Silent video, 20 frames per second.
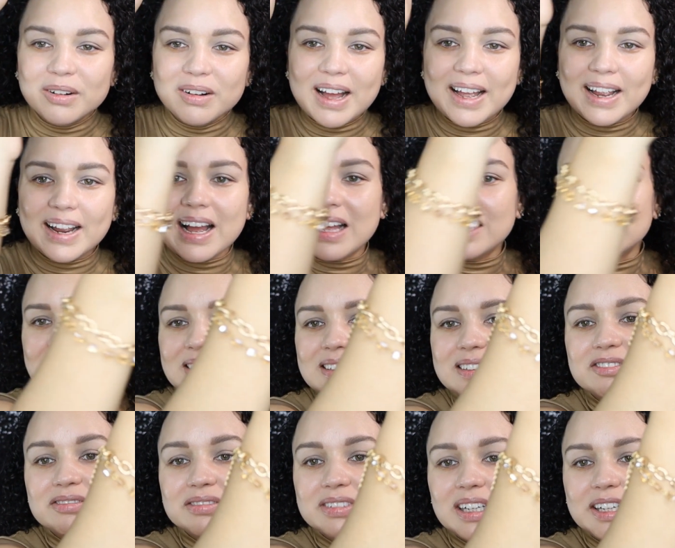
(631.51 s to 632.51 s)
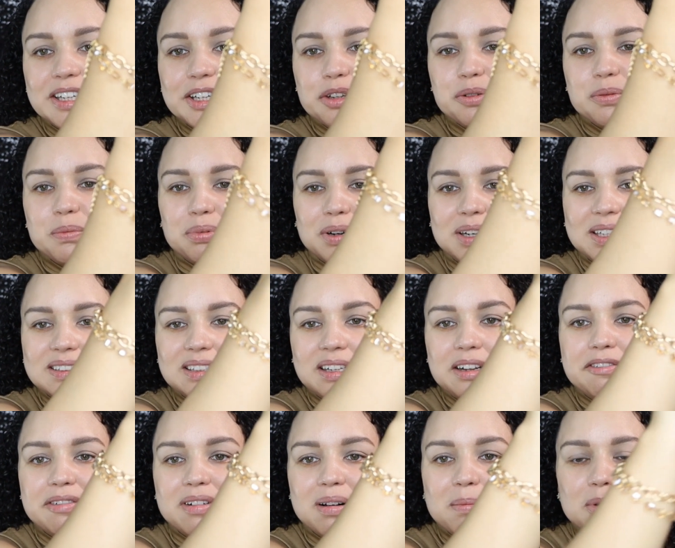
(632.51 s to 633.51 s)
I got this really cute
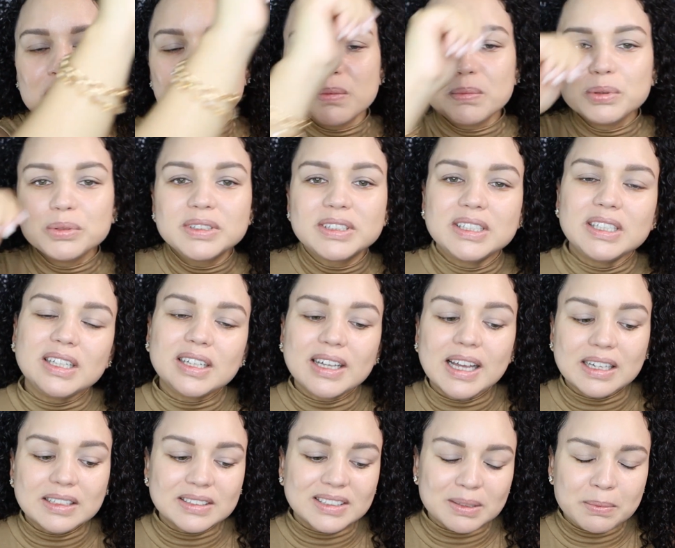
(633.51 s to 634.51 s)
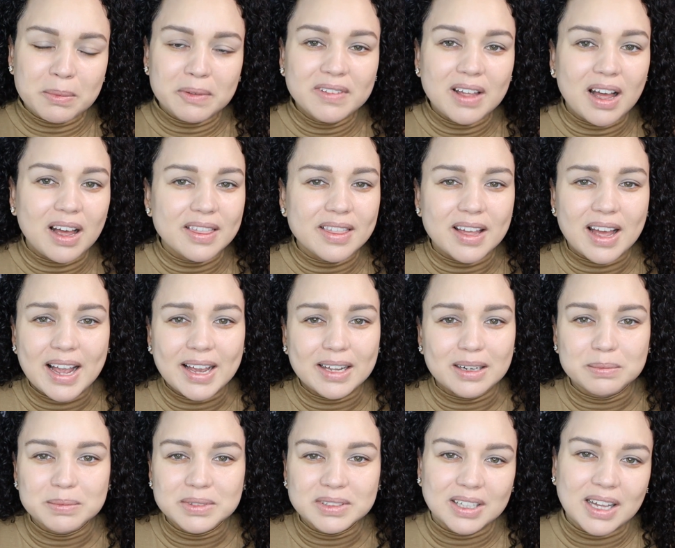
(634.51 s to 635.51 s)
bracelet from her boutique, and some of the other
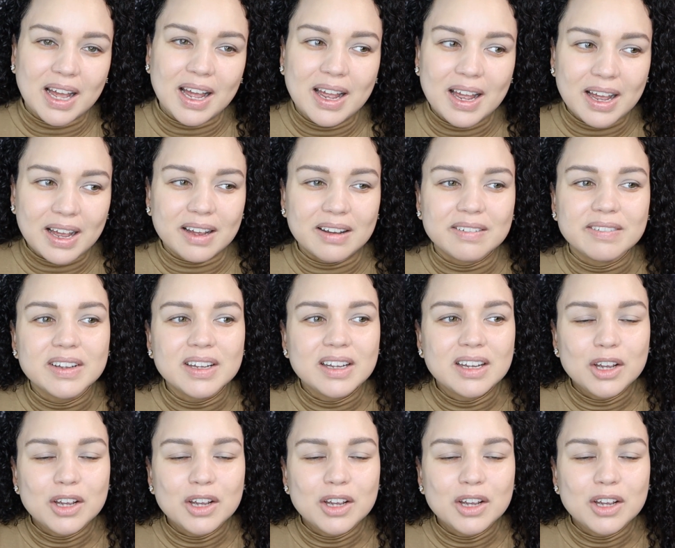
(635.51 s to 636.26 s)
items that I have